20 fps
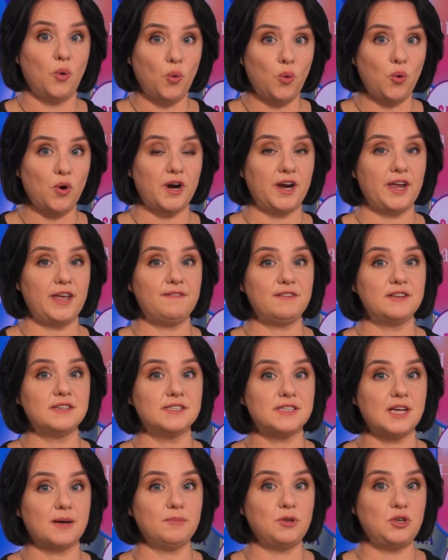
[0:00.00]
or even
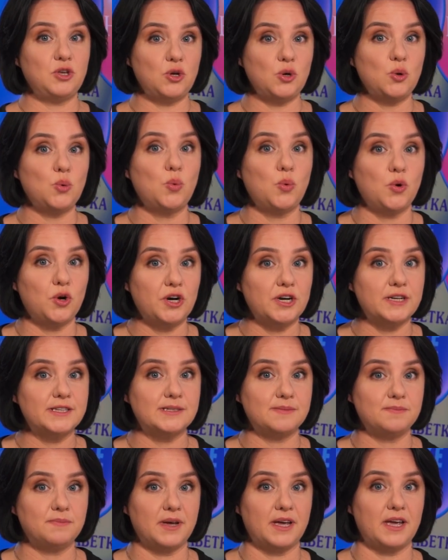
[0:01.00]
some new
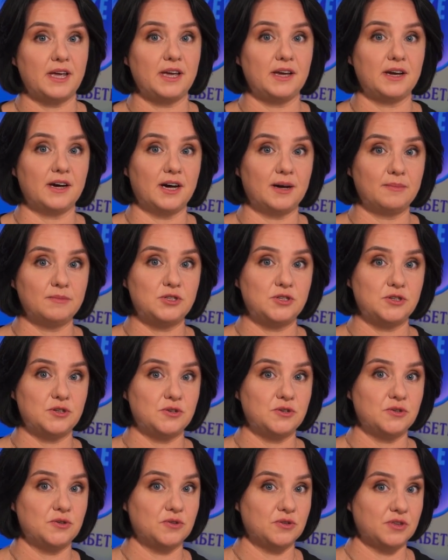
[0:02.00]
words may come
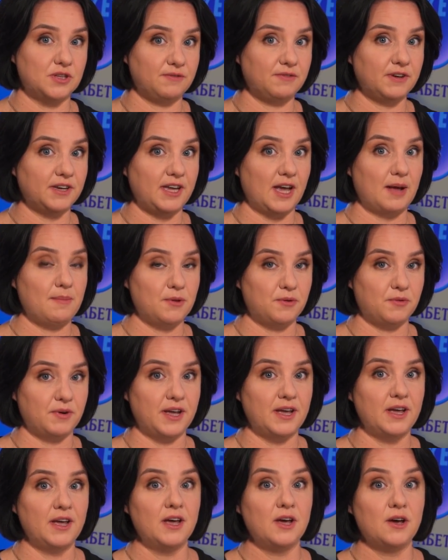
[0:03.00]
to the
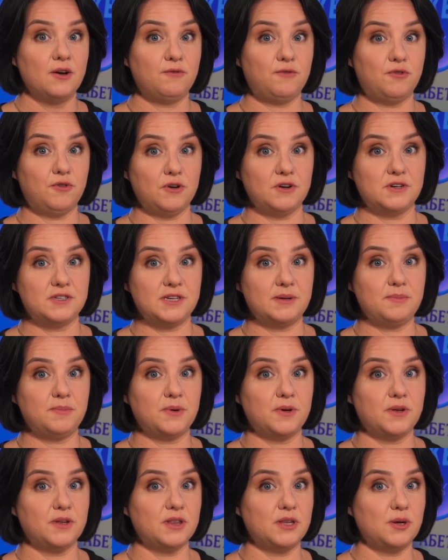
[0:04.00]
vocabulary. For
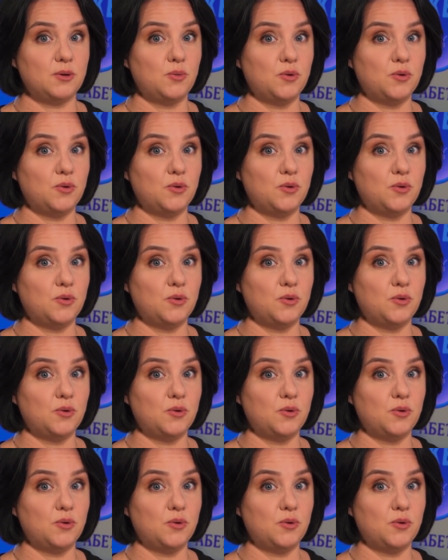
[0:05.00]
example, the